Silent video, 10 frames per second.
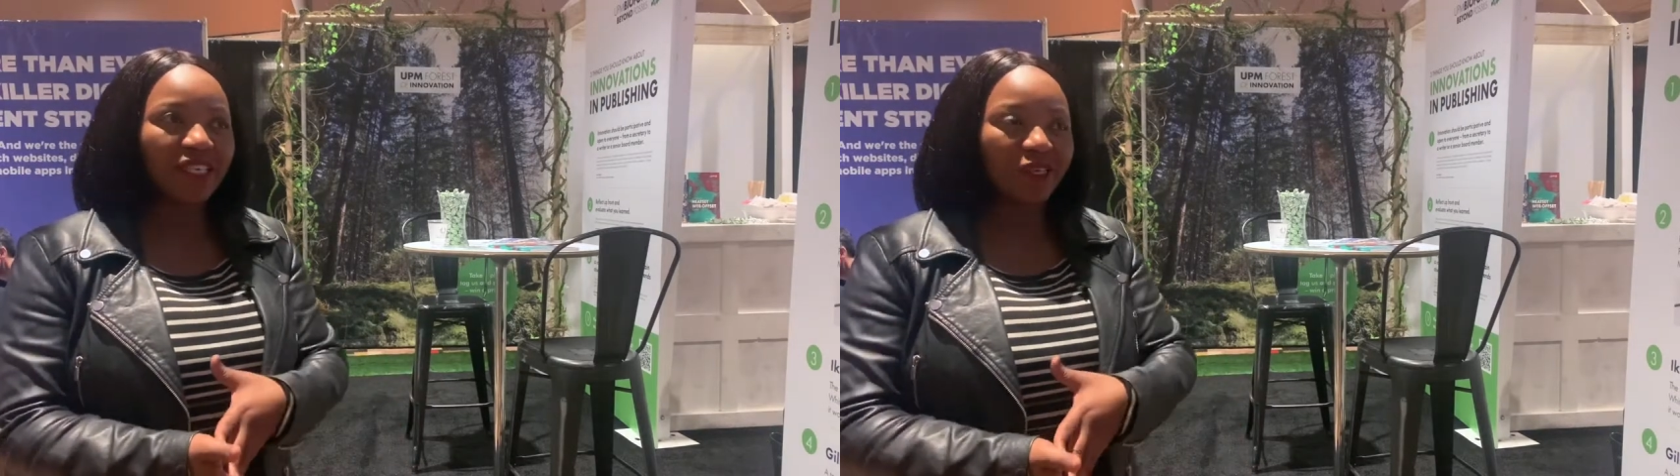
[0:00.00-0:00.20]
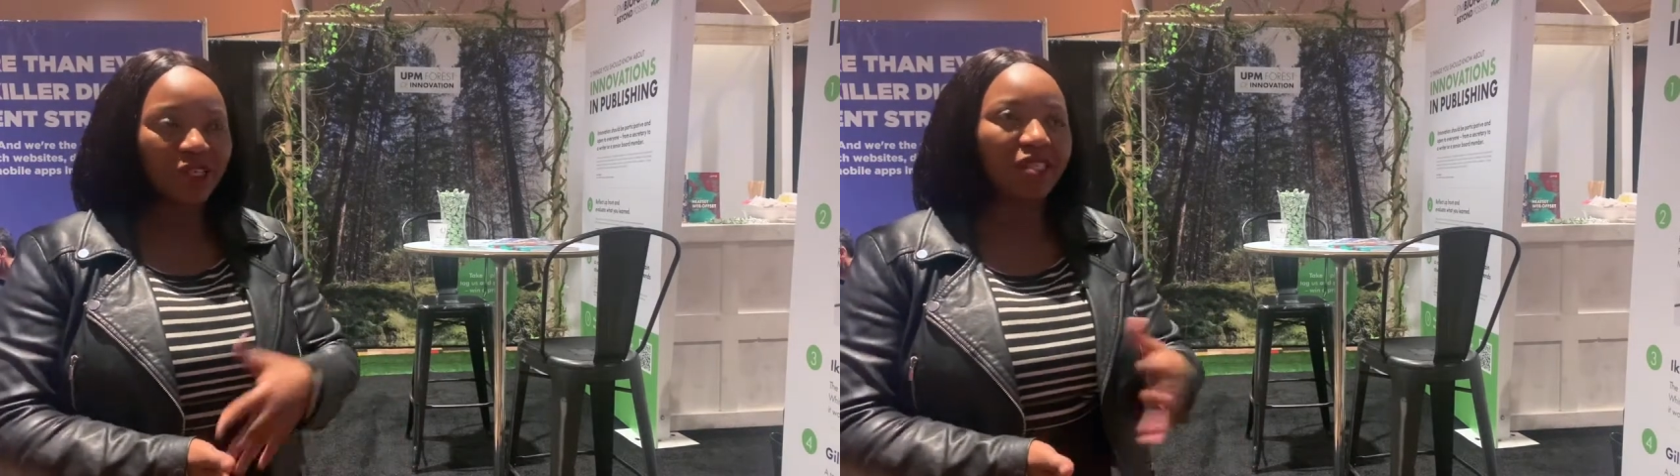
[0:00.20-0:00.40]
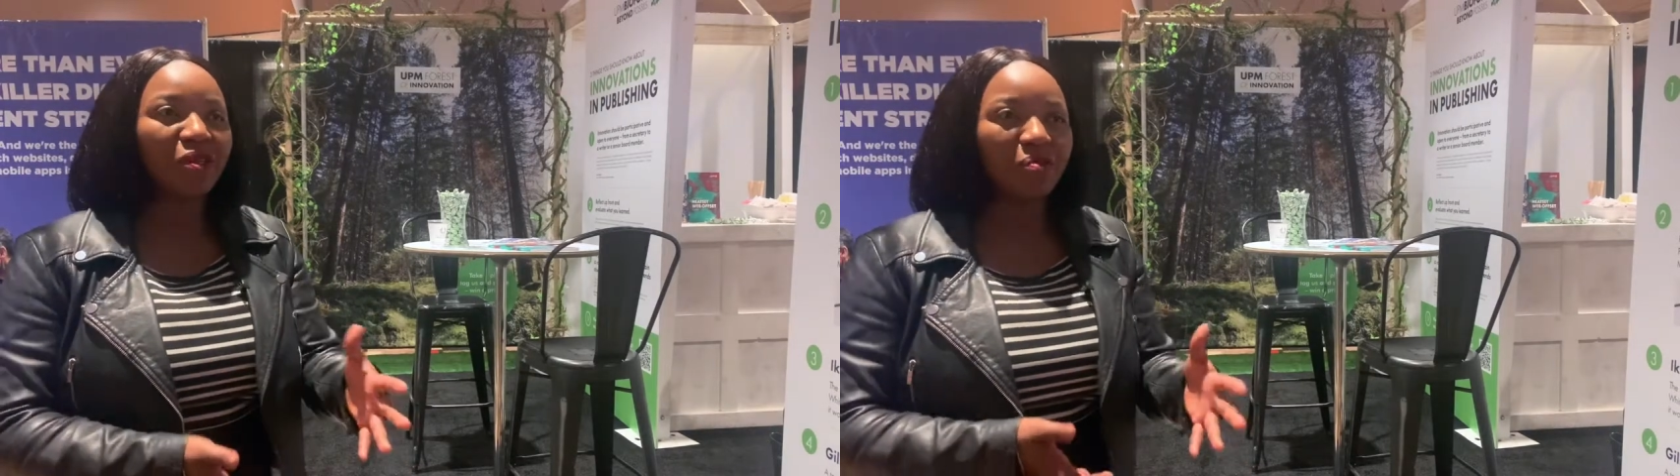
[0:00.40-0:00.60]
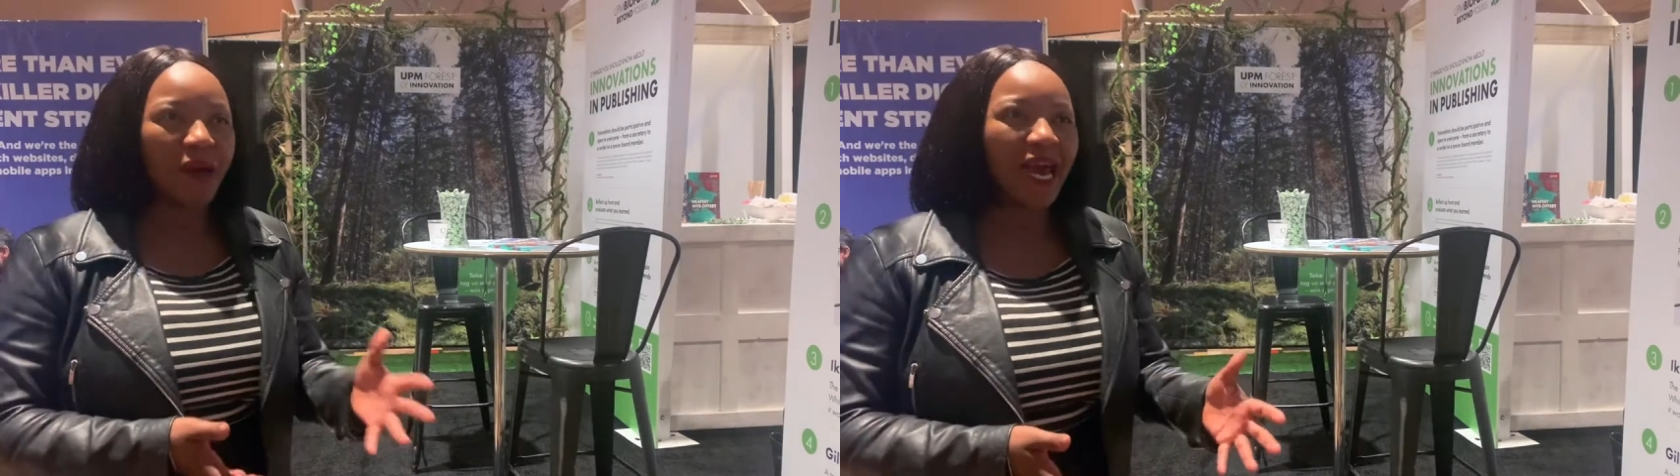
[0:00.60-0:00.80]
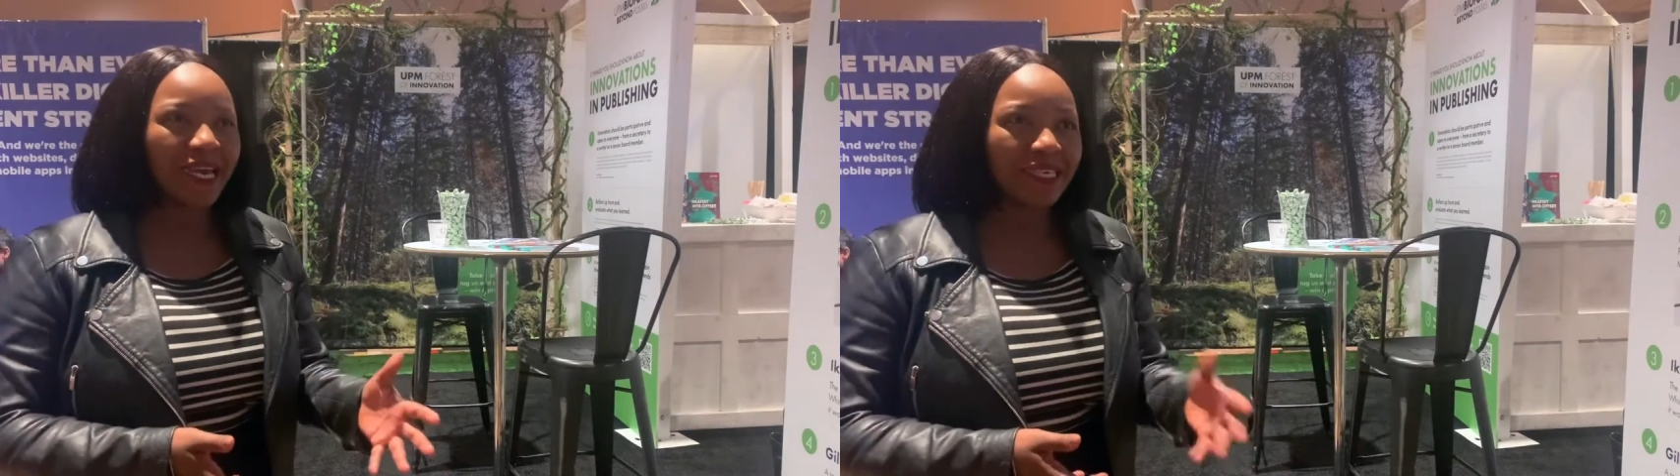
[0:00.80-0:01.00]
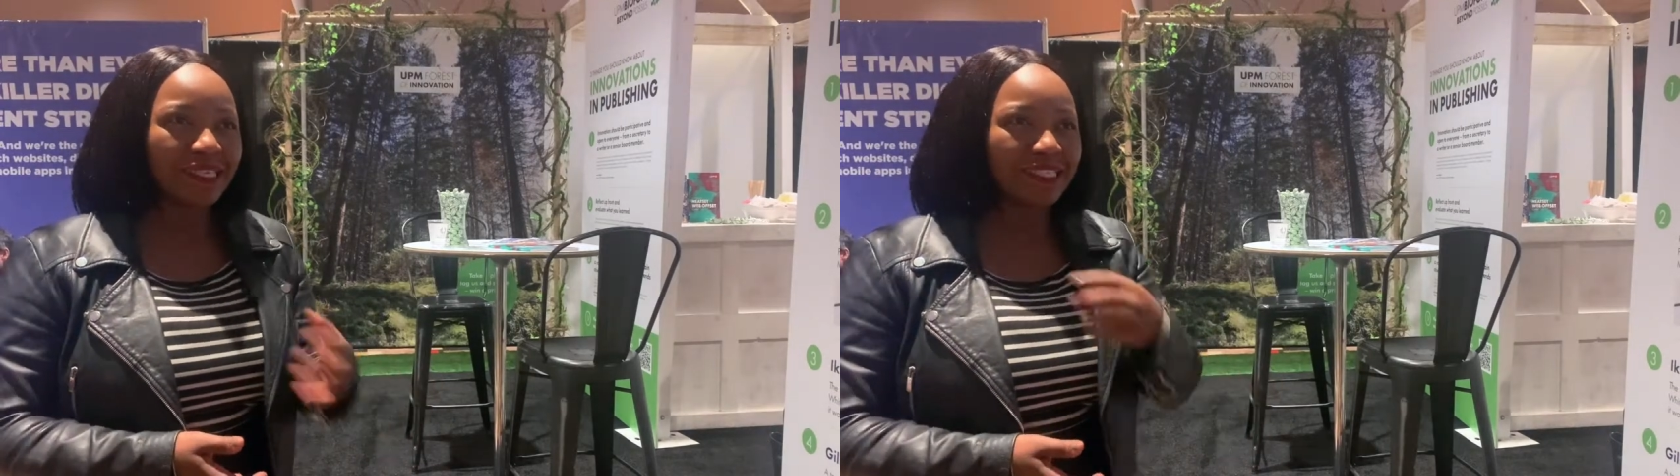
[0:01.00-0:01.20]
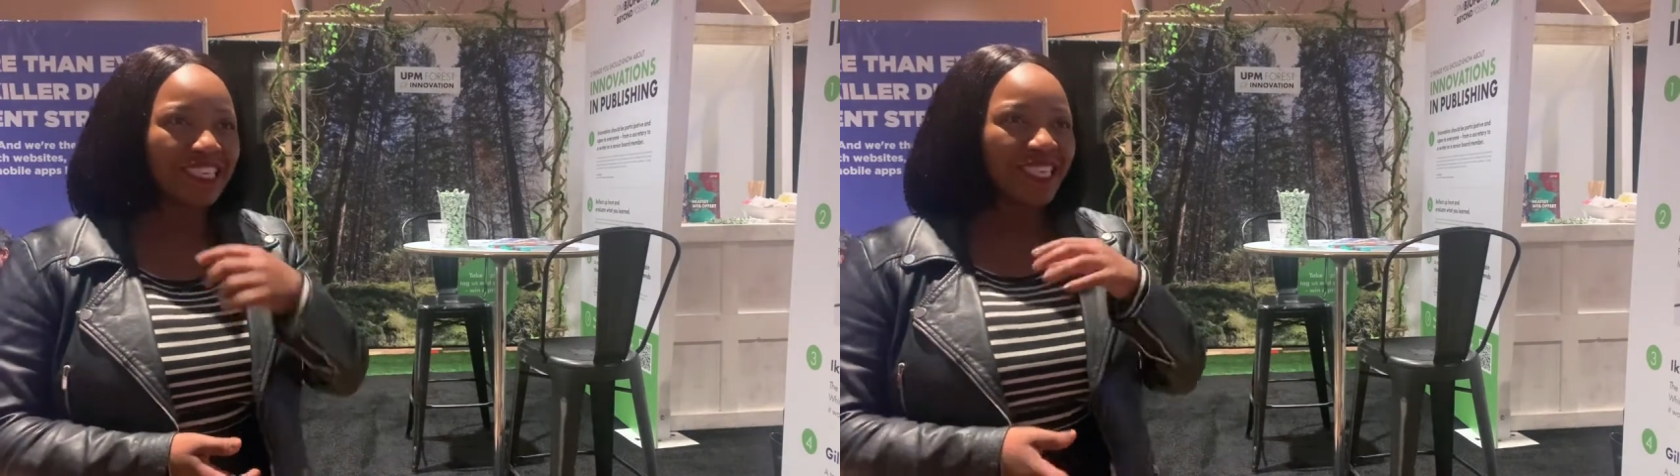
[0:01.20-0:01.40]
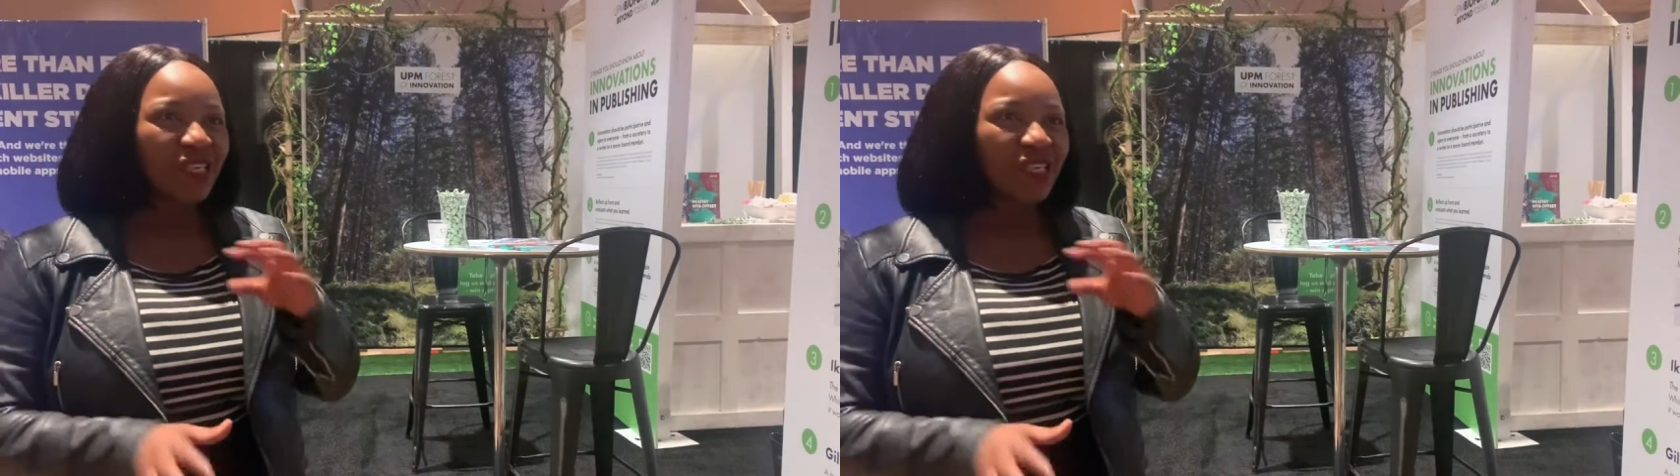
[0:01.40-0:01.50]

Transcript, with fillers: and continued buying it.